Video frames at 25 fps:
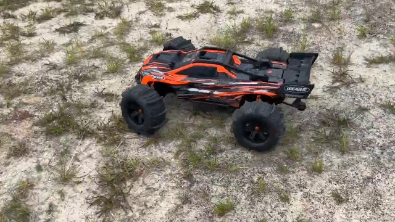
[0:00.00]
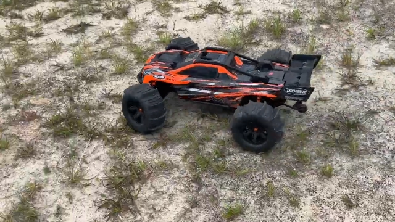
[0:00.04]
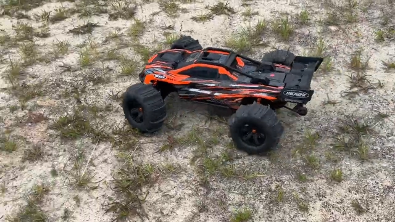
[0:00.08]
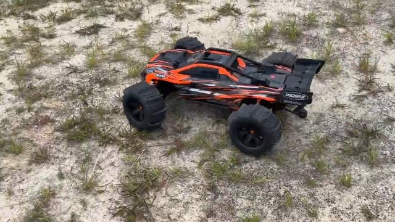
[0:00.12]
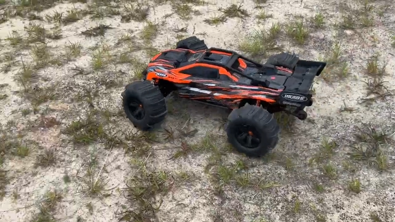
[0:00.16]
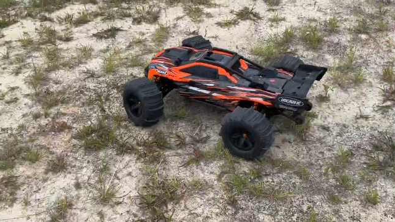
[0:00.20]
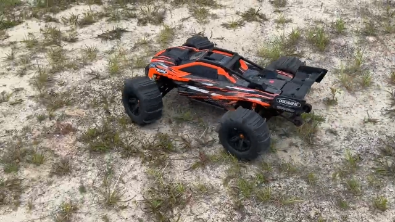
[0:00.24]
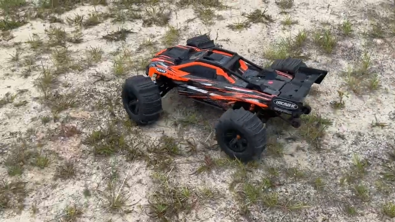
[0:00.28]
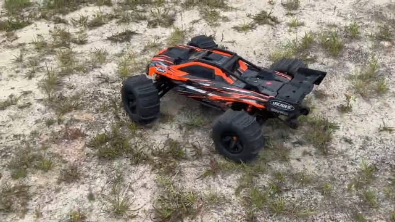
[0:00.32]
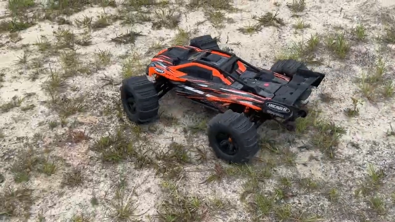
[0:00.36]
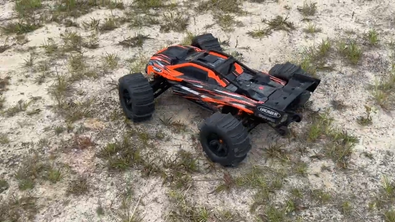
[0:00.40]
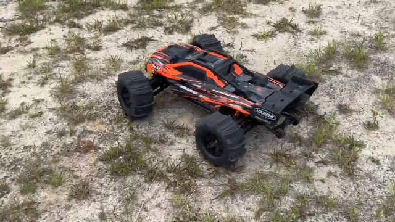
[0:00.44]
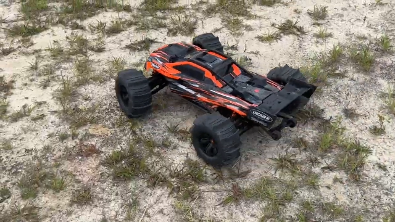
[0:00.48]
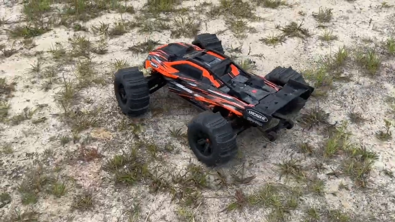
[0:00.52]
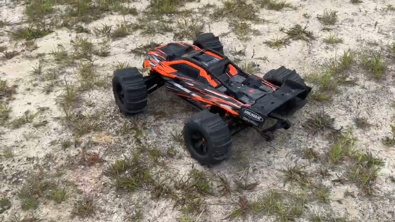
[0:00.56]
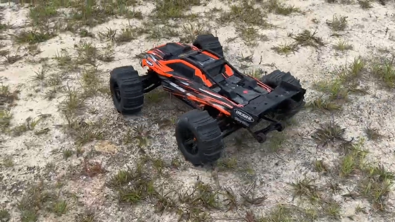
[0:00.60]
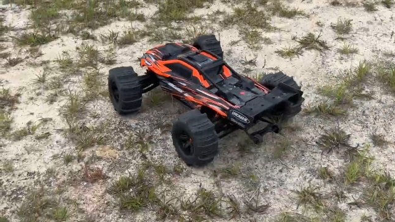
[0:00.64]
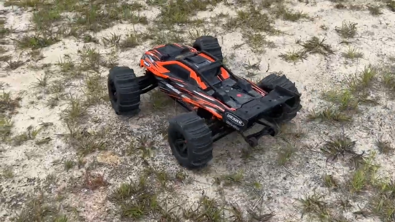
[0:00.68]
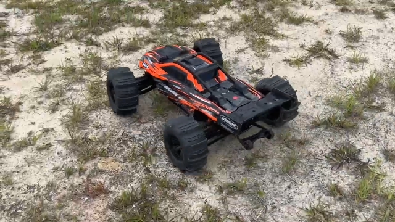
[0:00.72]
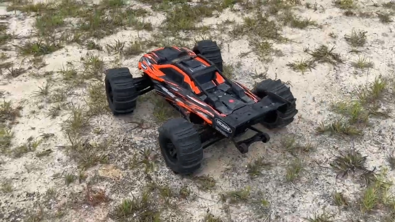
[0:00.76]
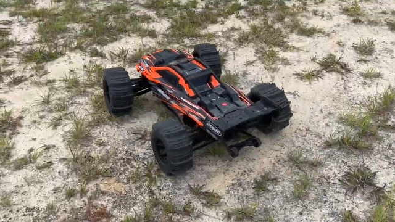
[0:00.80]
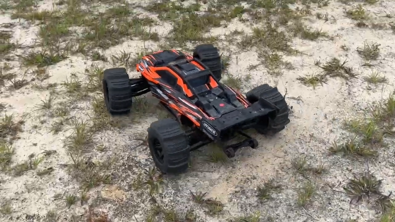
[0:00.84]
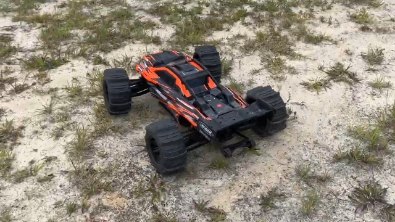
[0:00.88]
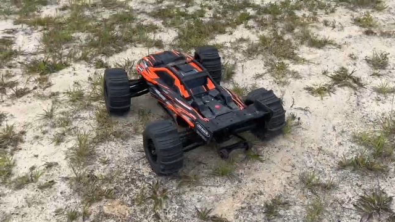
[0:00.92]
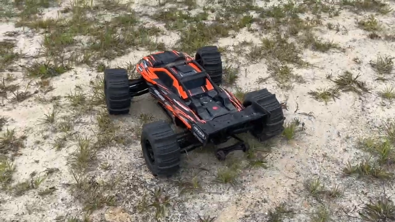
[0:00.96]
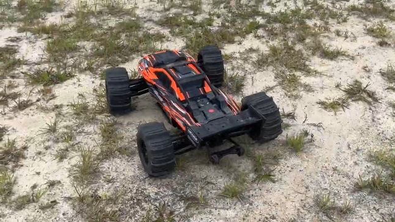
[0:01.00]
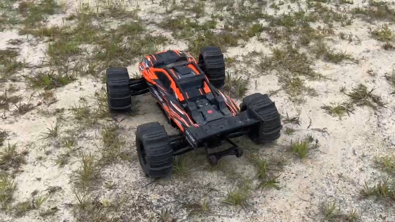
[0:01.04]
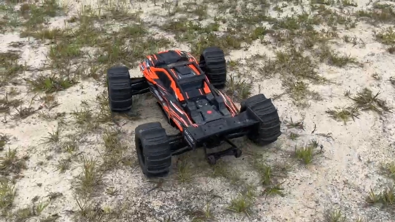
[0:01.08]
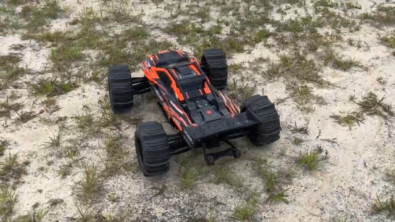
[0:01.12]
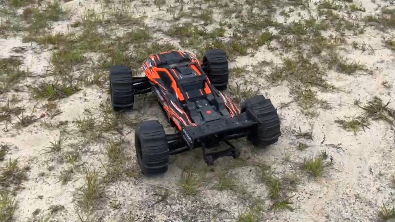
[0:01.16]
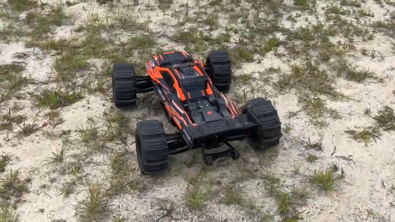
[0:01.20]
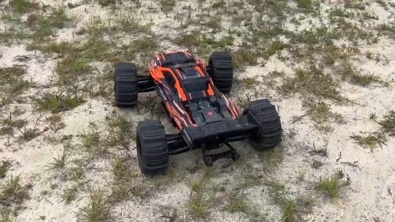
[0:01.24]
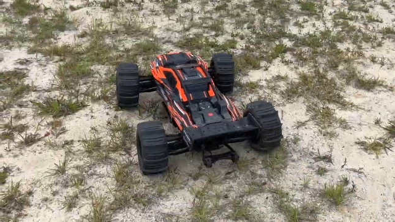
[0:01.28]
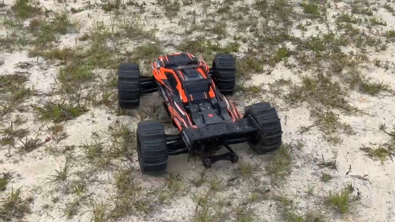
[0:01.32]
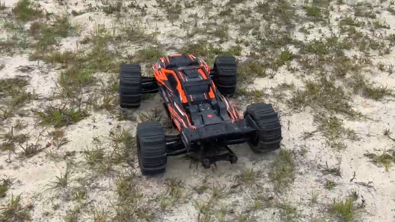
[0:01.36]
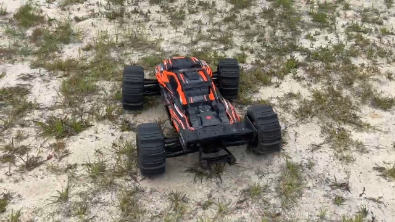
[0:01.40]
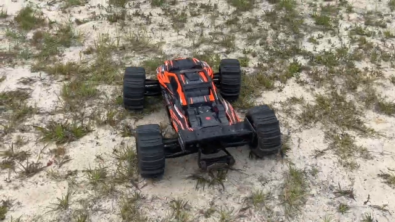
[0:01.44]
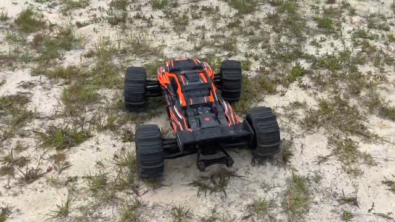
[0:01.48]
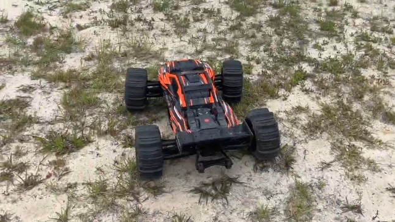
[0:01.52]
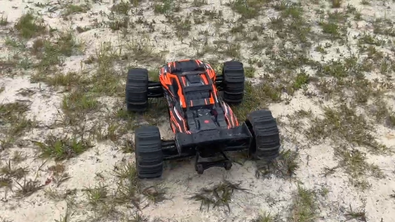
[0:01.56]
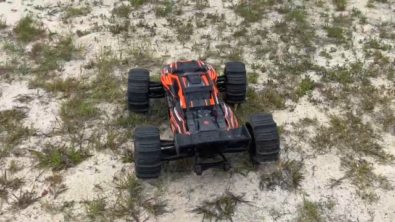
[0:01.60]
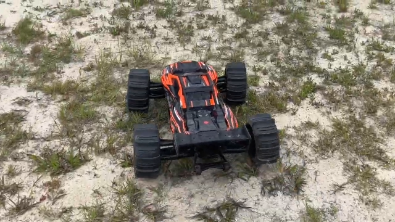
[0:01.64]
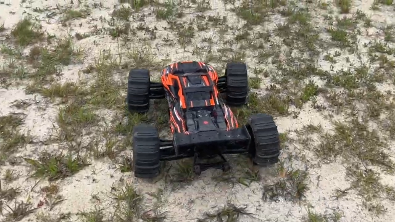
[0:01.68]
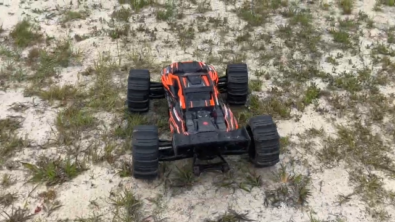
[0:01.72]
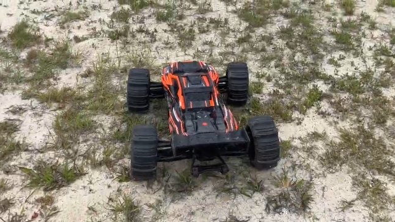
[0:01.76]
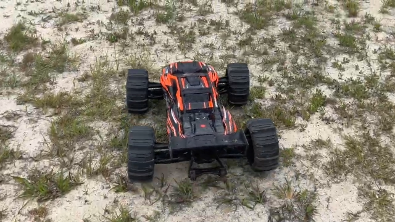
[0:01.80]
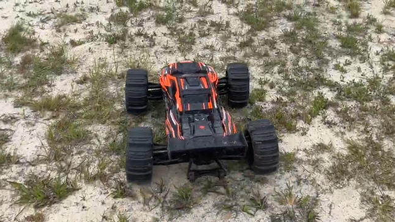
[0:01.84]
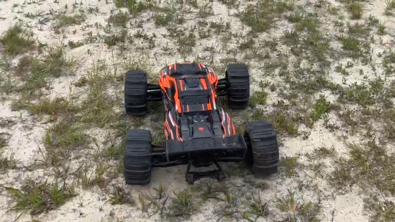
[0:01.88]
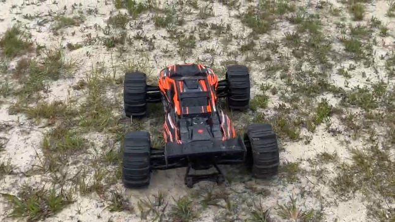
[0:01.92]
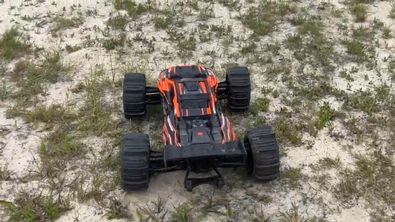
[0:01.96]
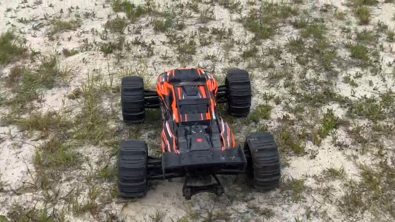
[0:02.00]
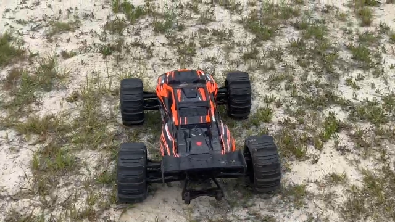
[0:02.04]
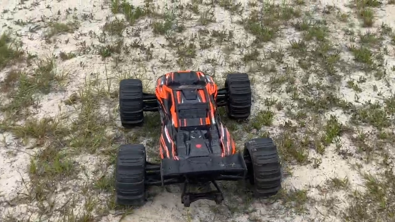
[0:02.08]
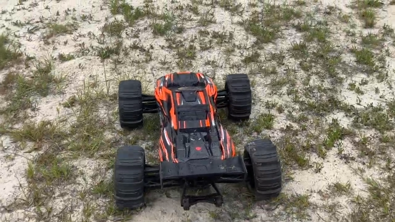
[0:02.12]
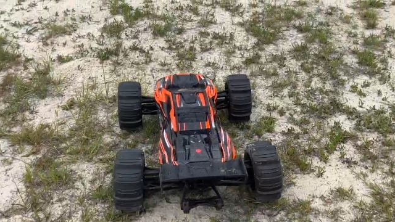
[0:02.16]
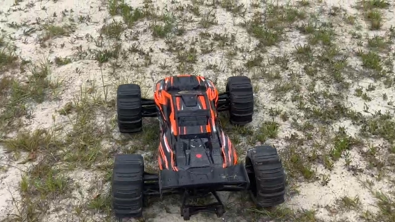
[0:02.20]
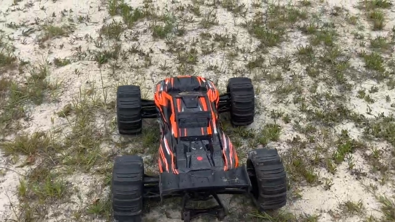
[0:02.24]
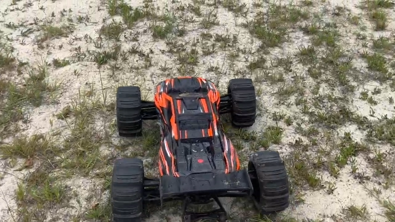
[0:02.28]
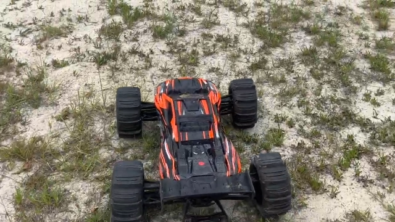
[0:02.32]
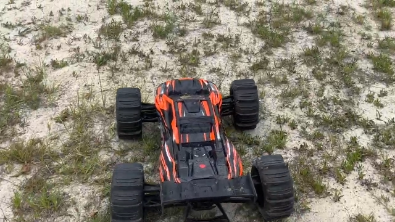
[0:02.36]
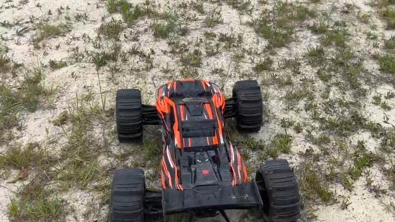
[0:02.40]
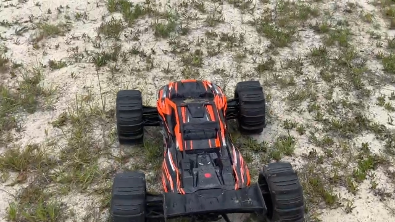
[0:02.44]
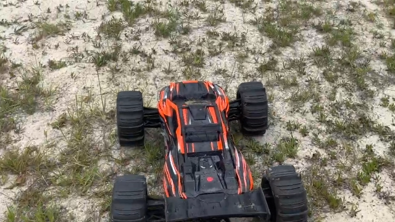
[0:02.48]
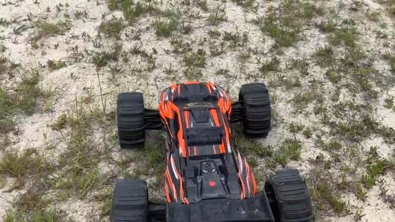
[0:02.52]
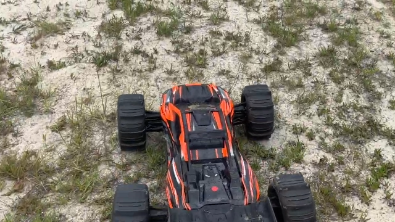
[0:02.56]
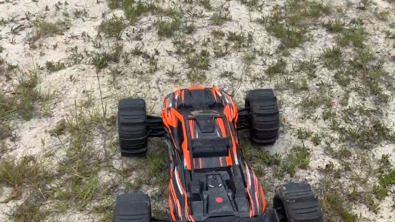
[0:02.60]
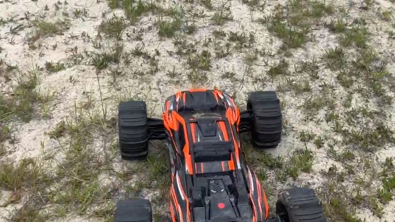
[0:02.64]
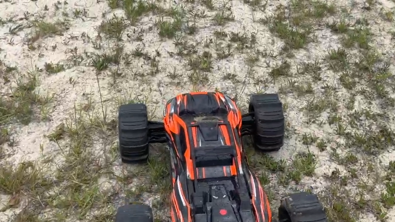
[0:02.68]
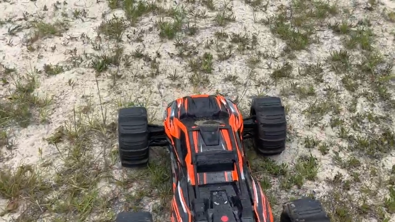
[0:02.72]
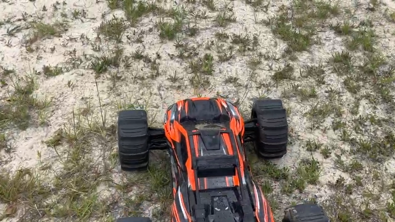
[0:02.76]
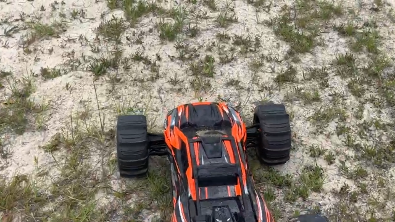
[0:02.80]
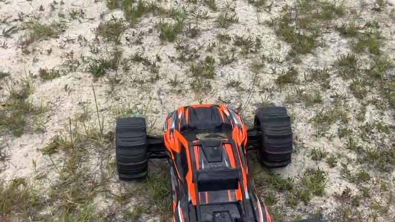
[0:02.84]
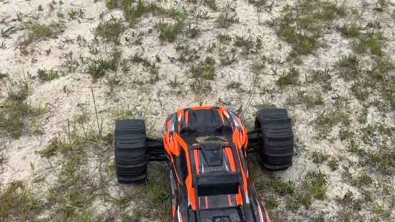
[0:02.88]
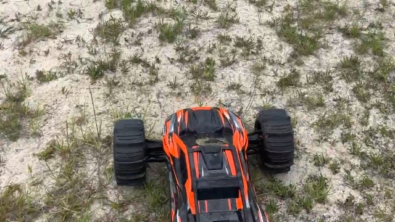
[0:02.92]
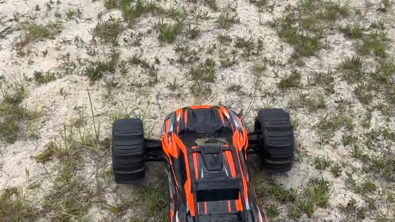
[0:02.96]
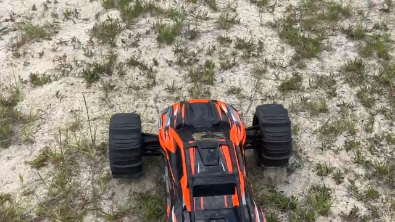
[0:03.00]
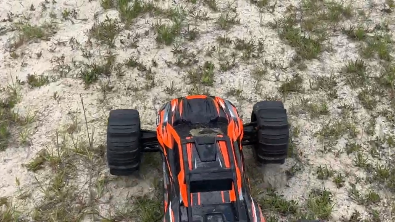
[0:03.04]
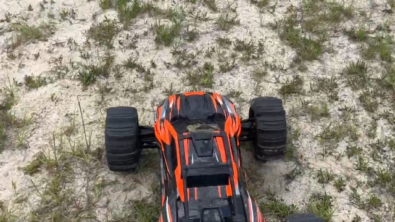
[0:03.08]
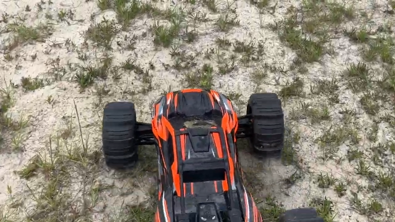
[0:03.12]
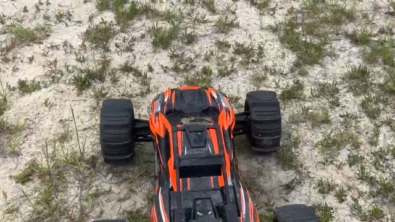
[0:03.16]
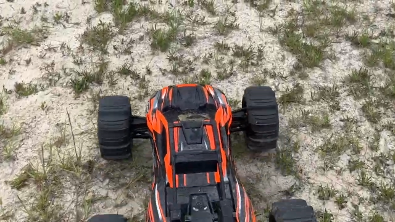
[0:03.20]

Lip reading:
Nobody's mouth can be seen.